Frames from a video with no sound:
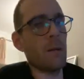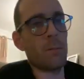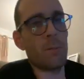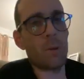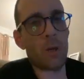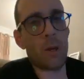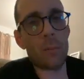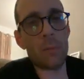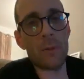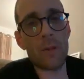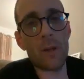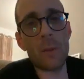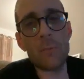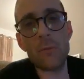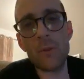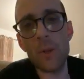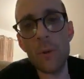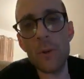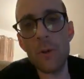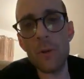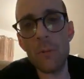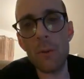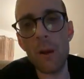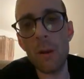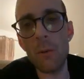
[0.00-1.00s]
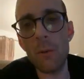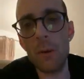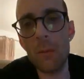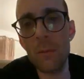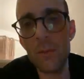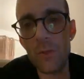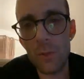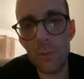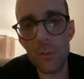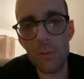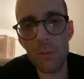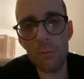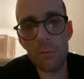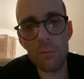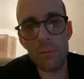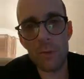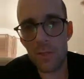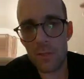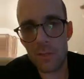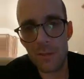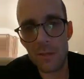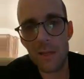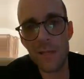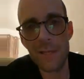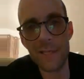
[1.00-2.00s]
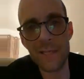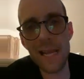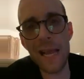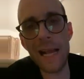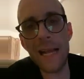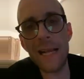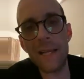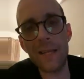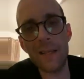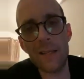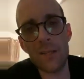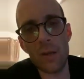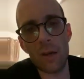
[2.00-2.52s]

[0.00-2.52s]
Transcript: But I'm doing them. I'm going to be doing them as daily,